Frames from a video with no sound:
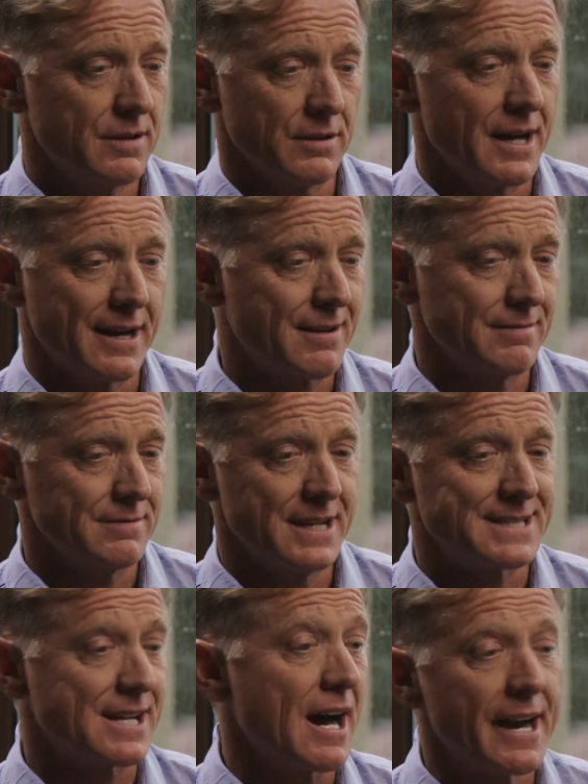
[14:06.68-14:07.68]
Like,
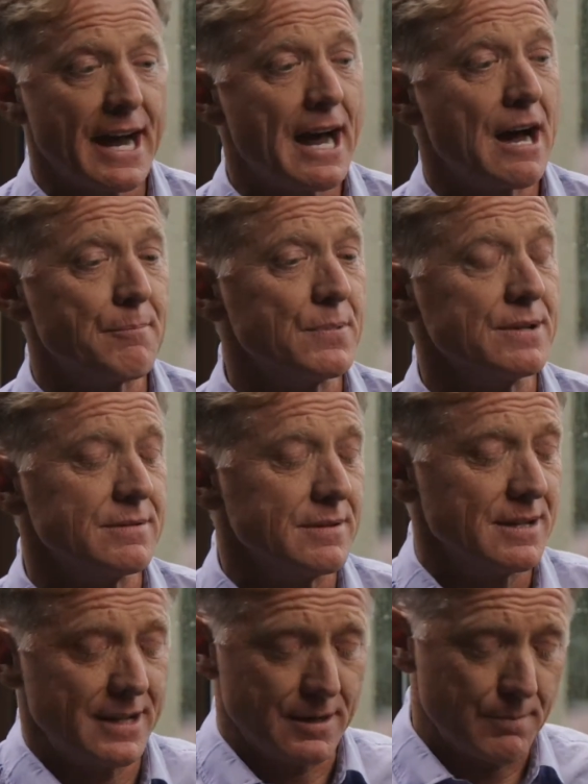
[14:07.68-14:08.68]
it's gotta happen
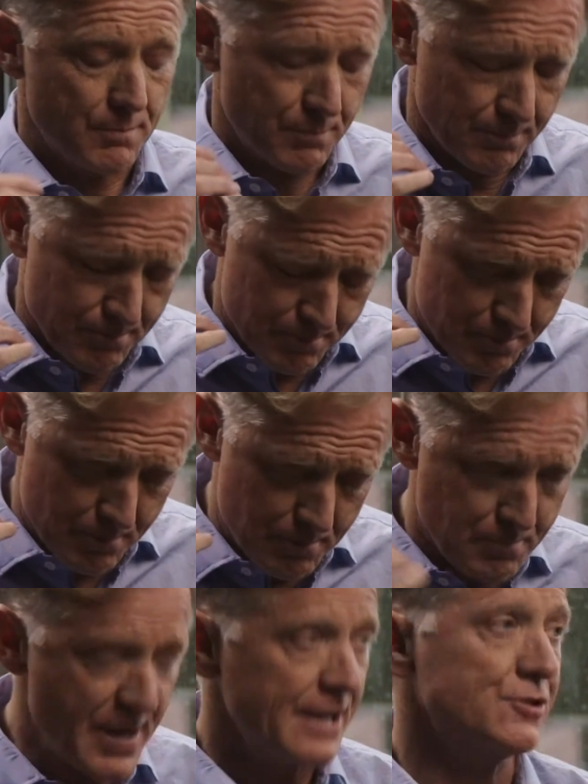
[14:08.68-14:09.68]
in a
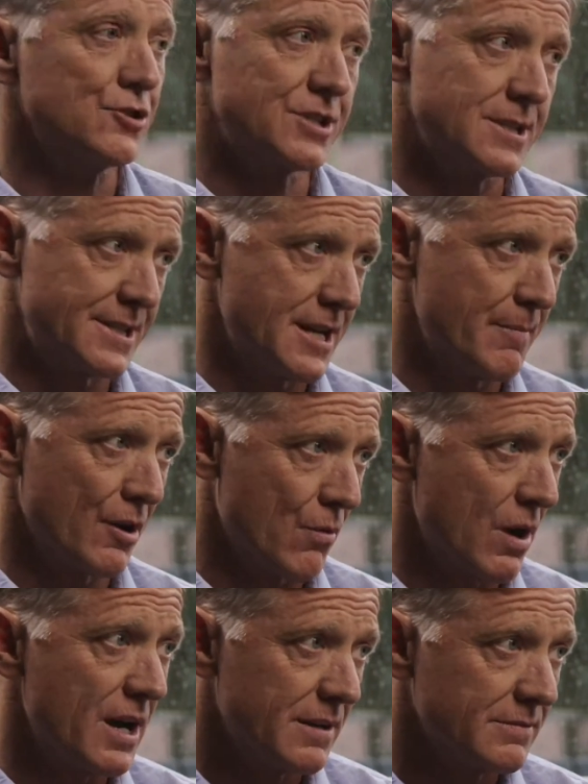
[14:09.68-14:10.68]
major systemic
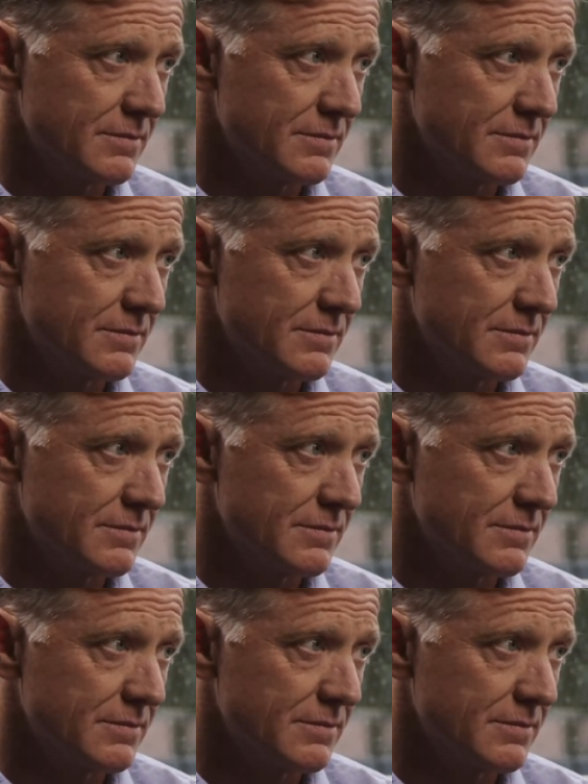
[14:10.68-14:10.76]
way.